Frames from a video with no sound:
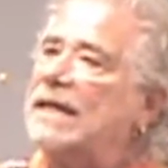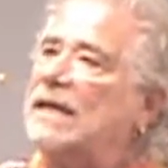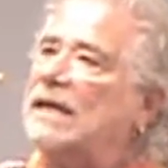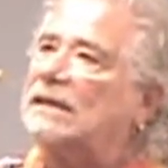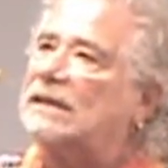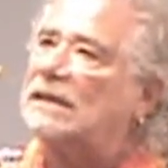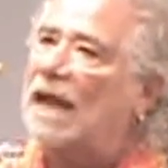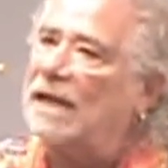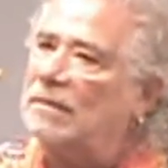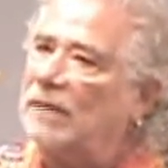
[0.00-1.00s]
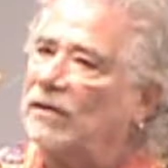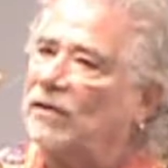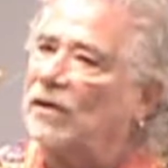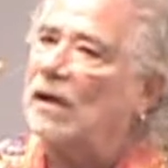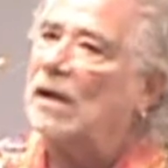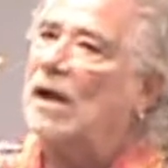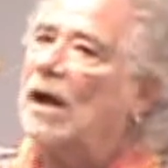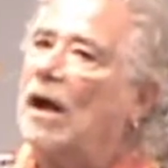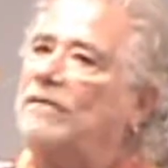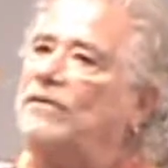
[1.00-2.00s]
and the excitement
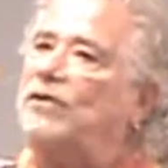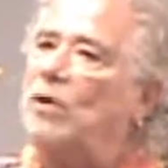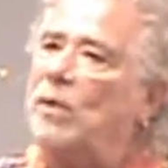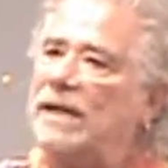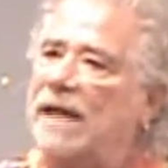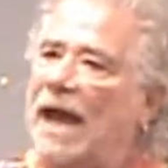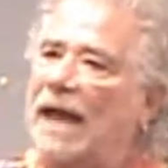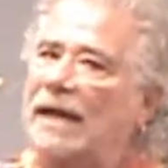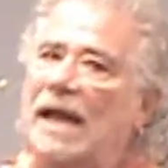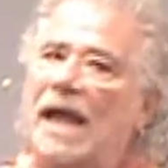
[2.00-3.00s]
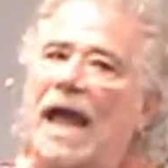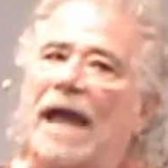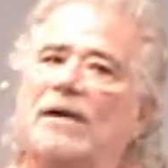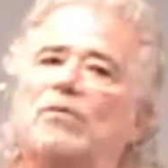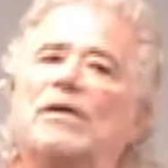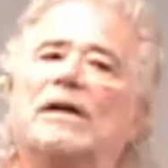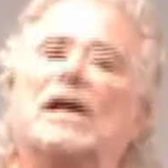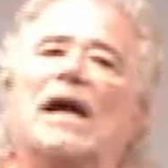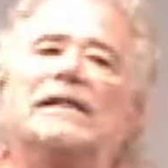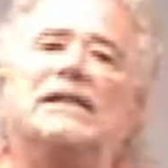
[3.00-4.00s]
of doing that and
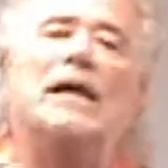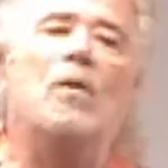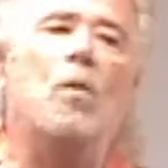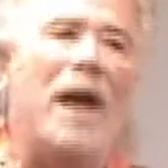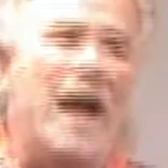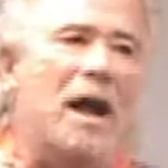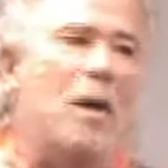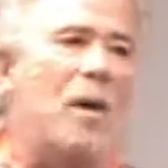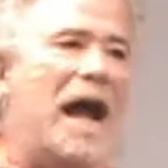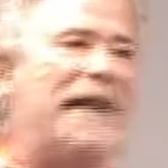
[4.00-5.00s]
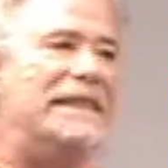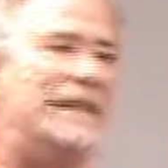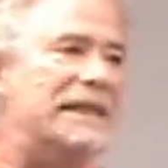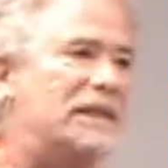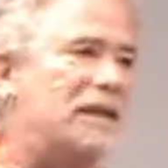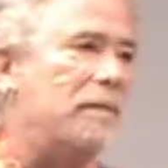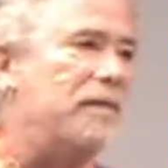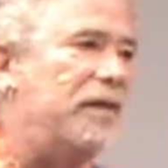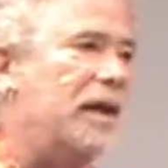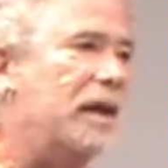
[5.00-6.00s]
realizing, wow, I did
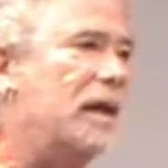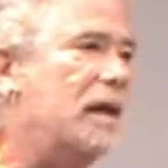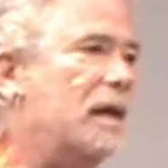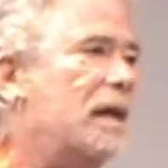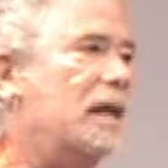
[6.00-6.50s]
something